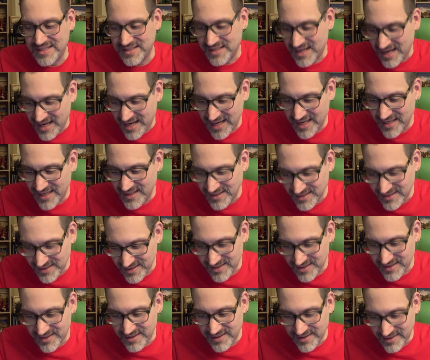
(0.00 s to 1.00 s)
guy.
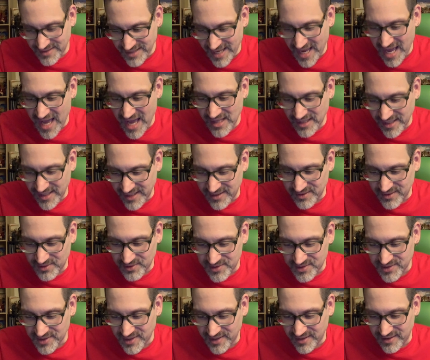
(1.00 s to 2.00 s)
Yeah, like he
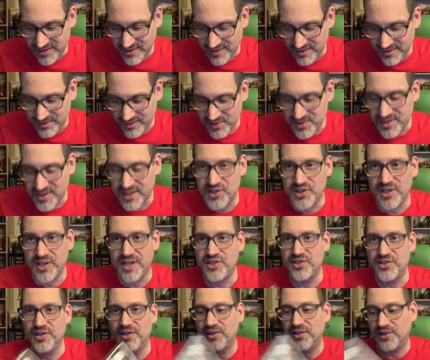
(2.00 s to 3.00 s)
looks like looks like Jake
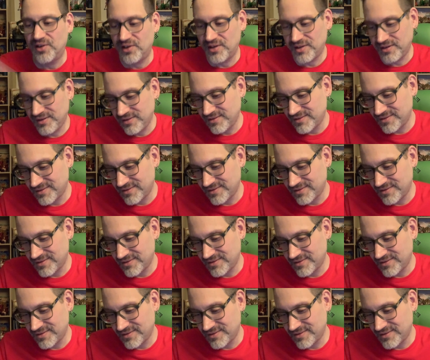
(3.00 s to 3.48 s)
Gyllenhaal